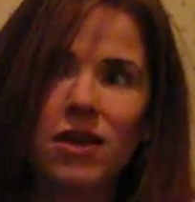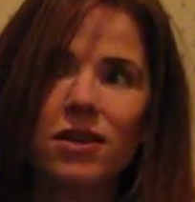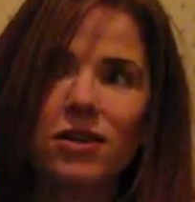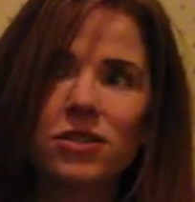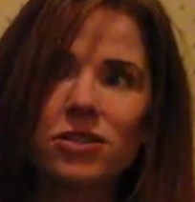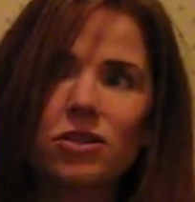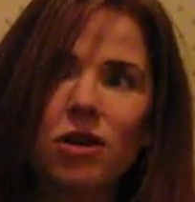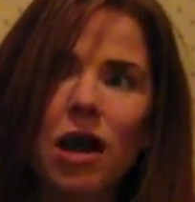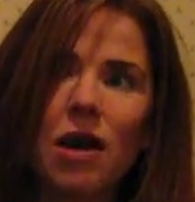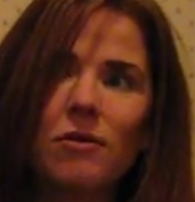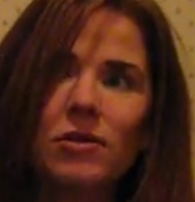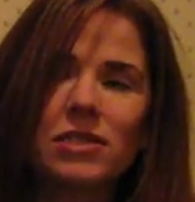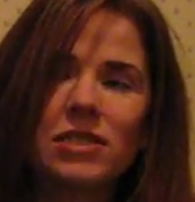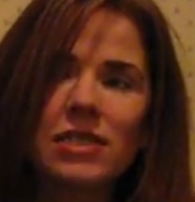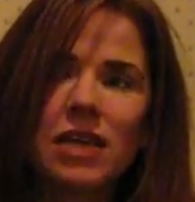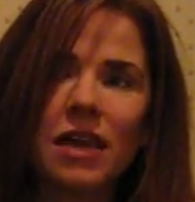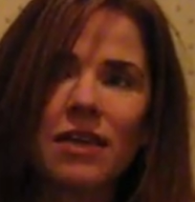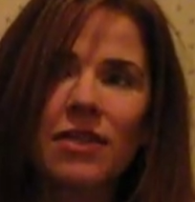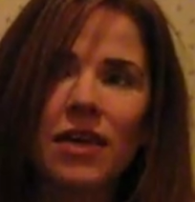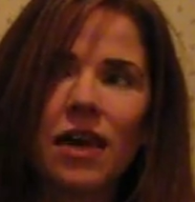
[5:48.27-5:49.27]
So I would
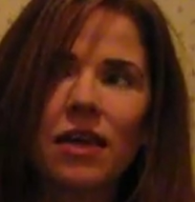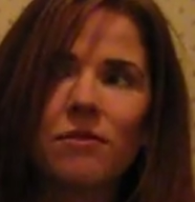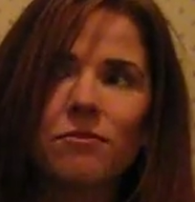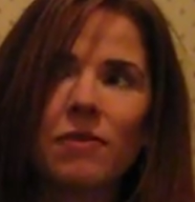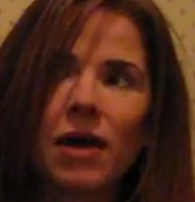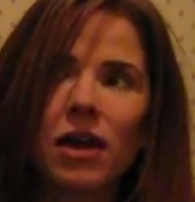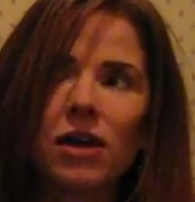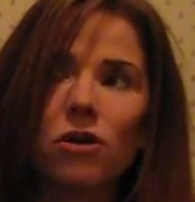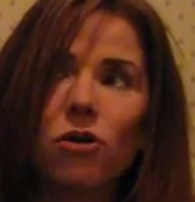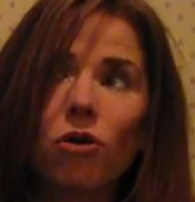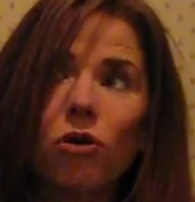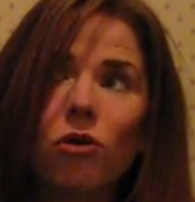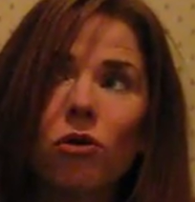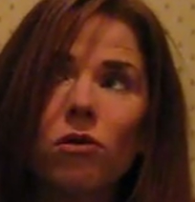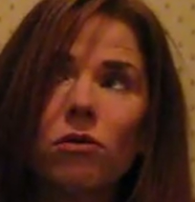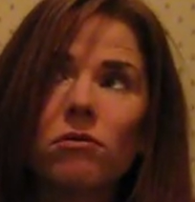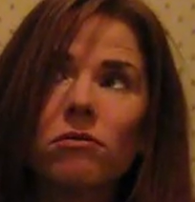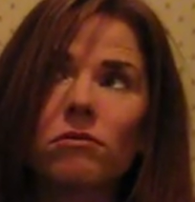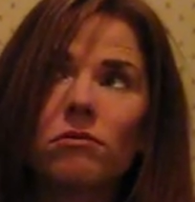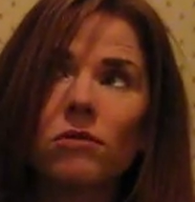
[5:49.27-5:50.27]
say that my
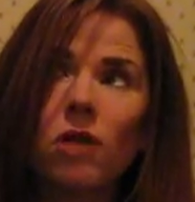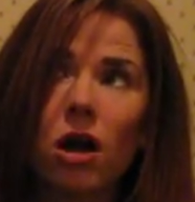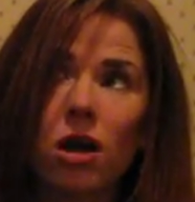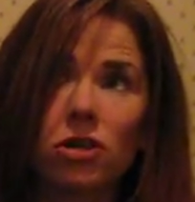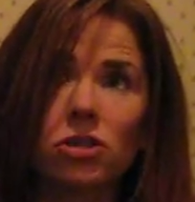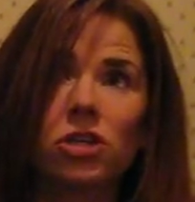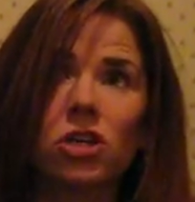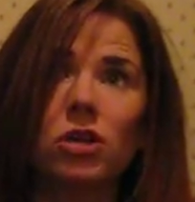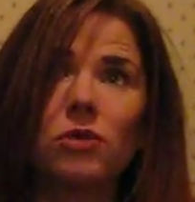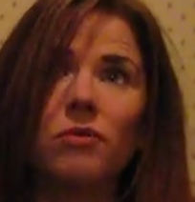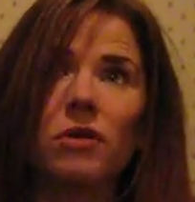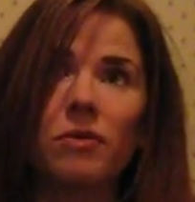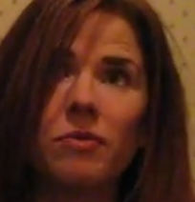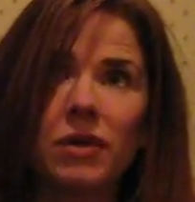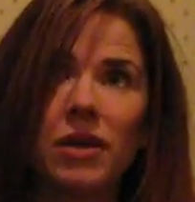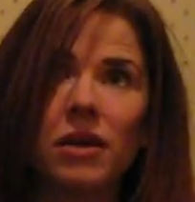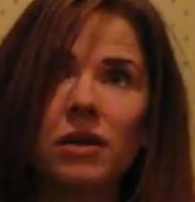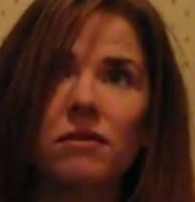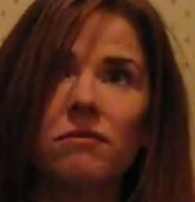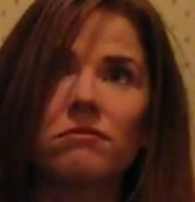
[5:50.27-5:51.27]
goal long term would
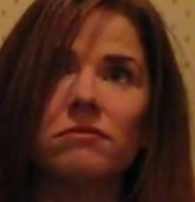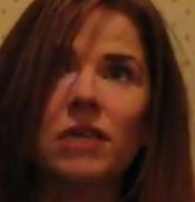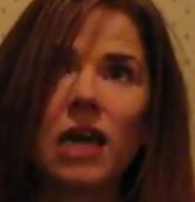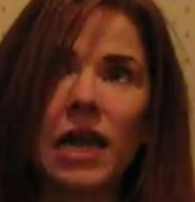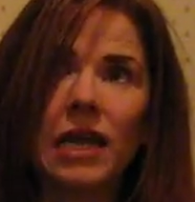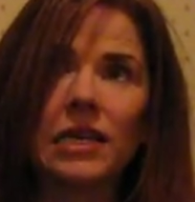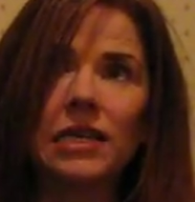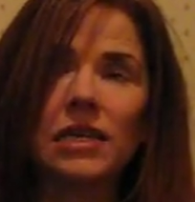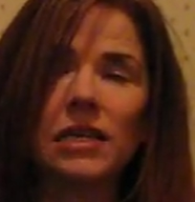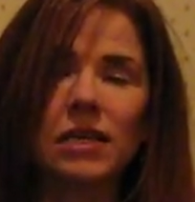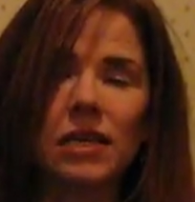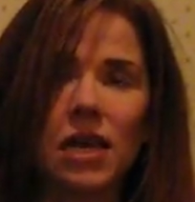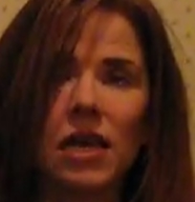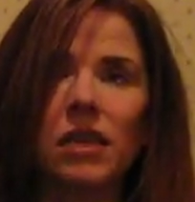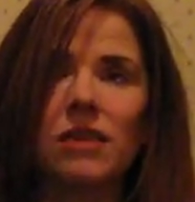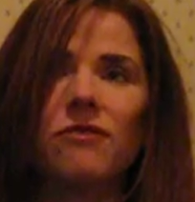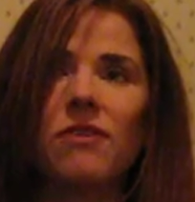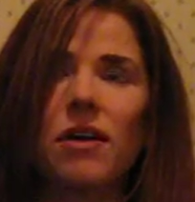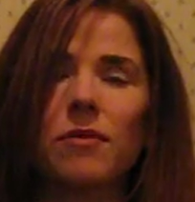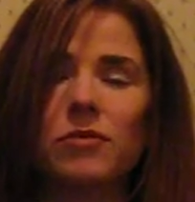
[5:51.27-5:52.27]
be 90 to
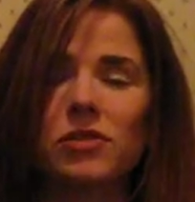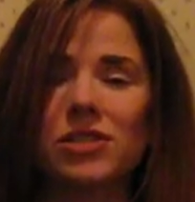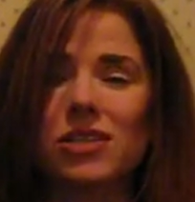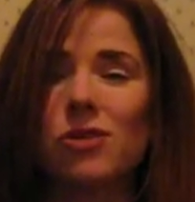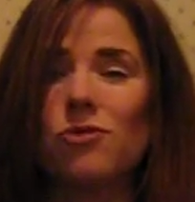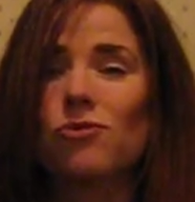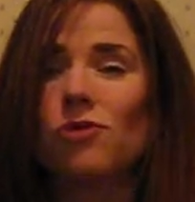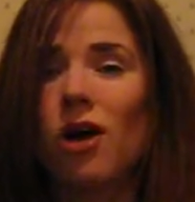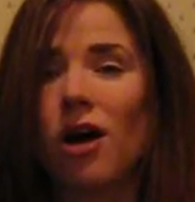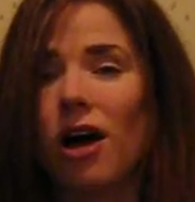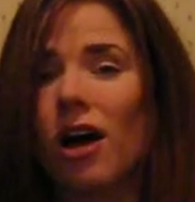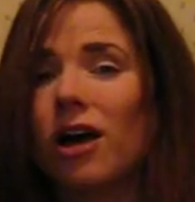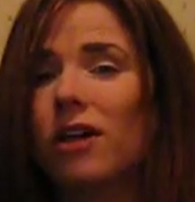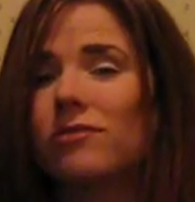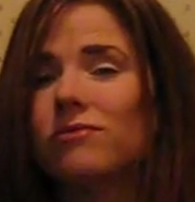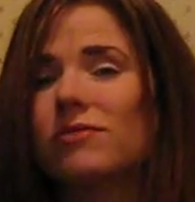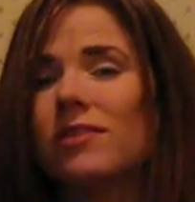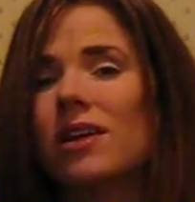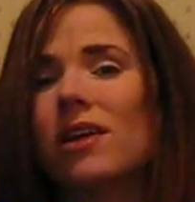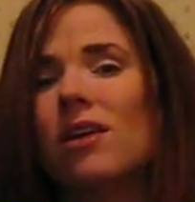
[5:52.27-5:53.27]
95% raw
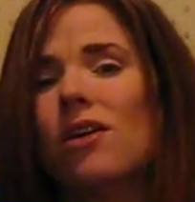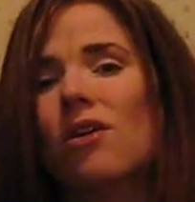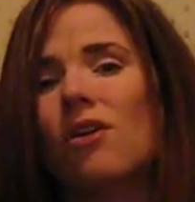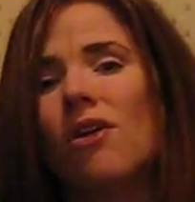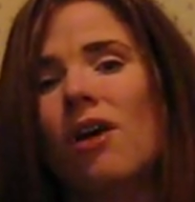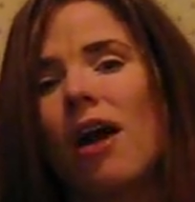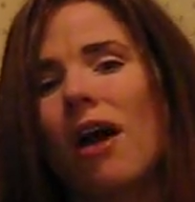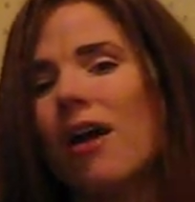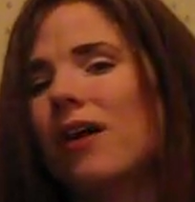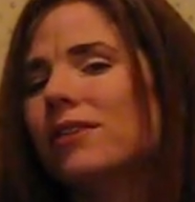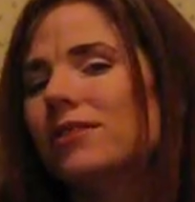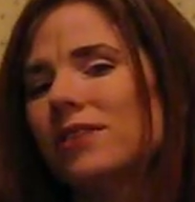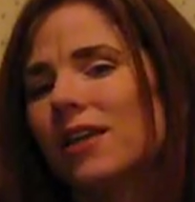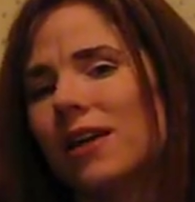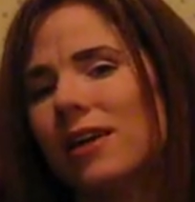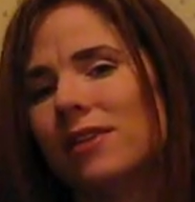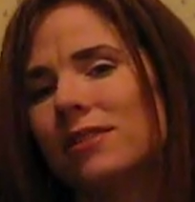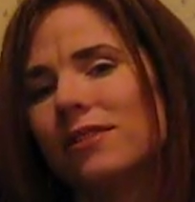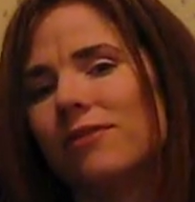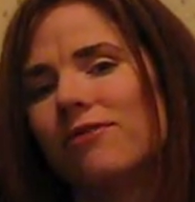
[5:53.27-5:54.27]
and
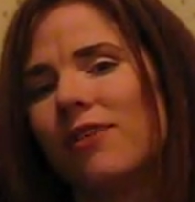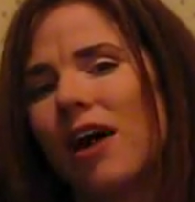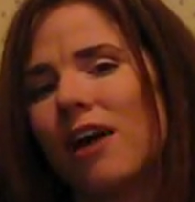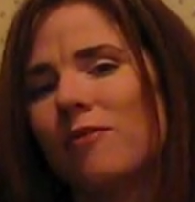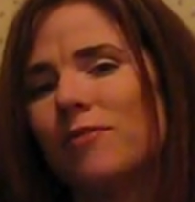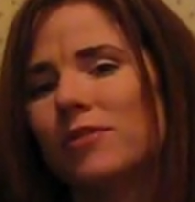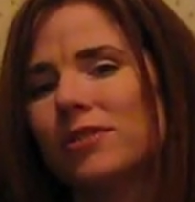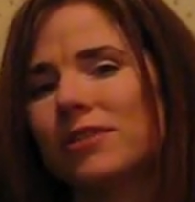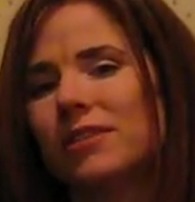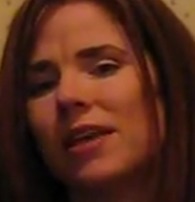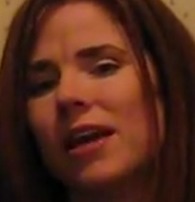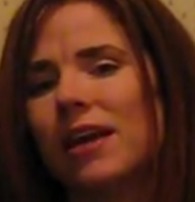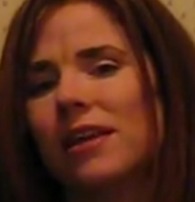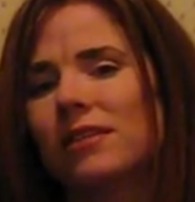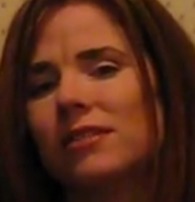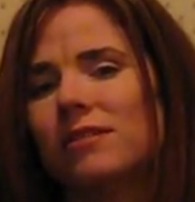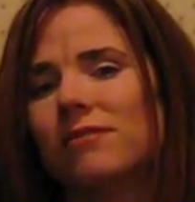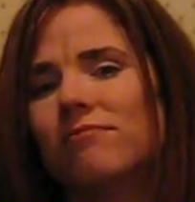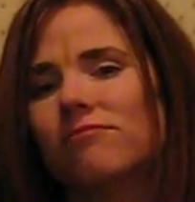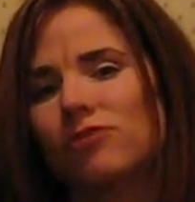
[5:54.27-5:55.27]
10 to
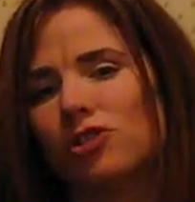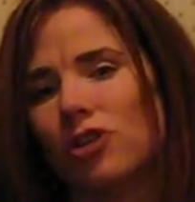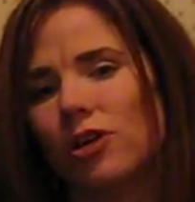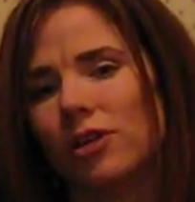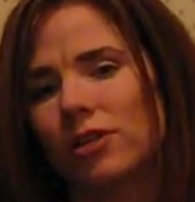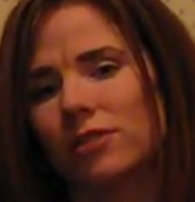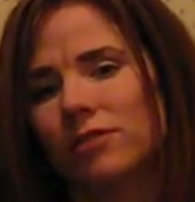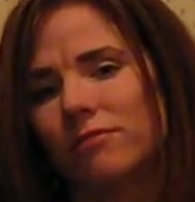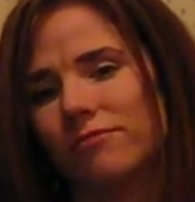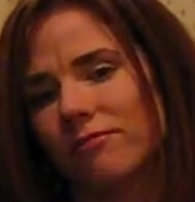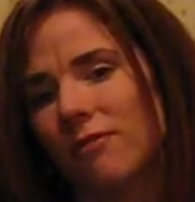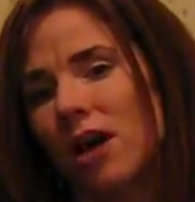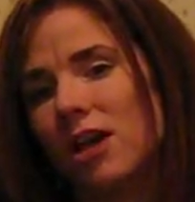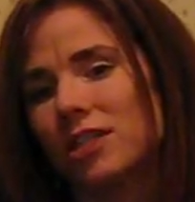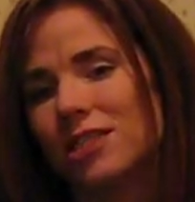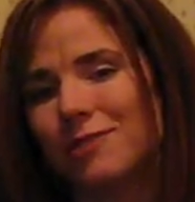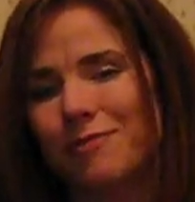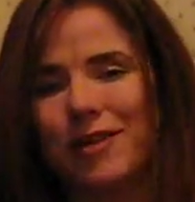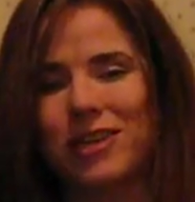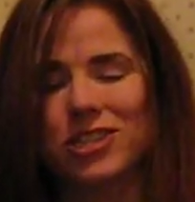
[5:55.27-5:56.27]
5% cooked
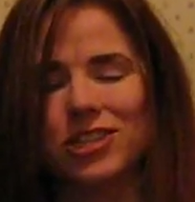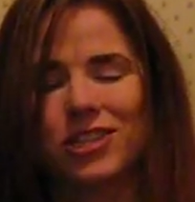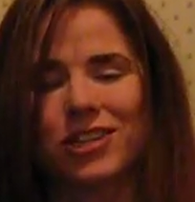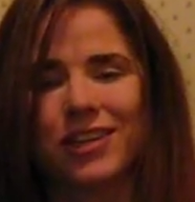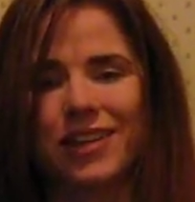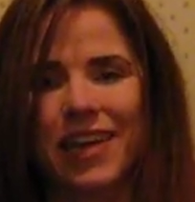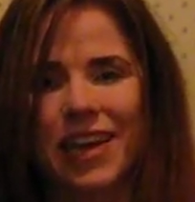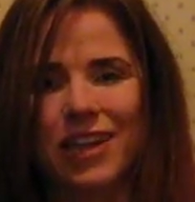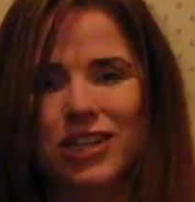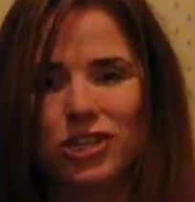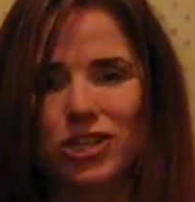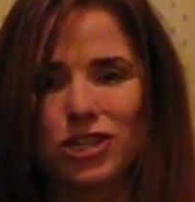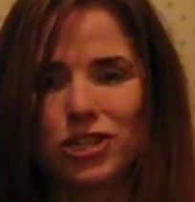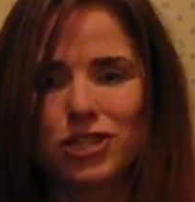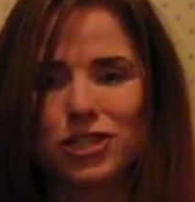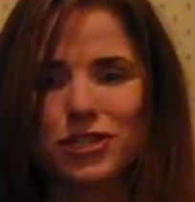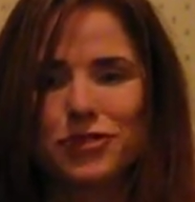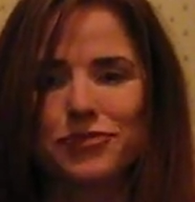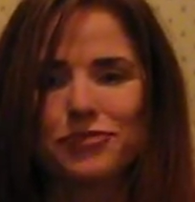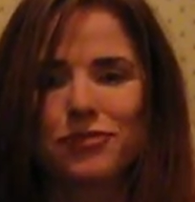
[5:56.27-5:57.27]
on special
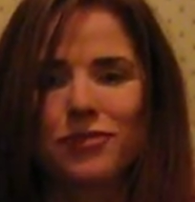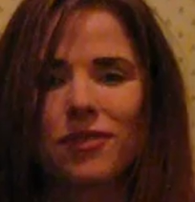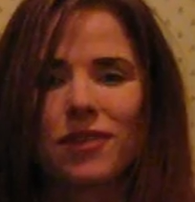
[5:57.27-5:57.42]
occasions.